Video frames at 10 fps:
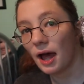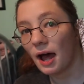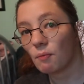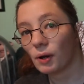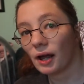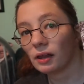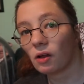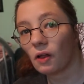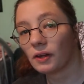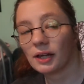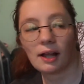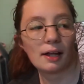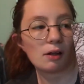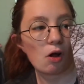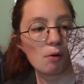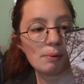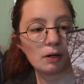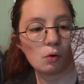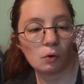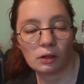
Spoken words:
And when I saw this, I thought it would be cool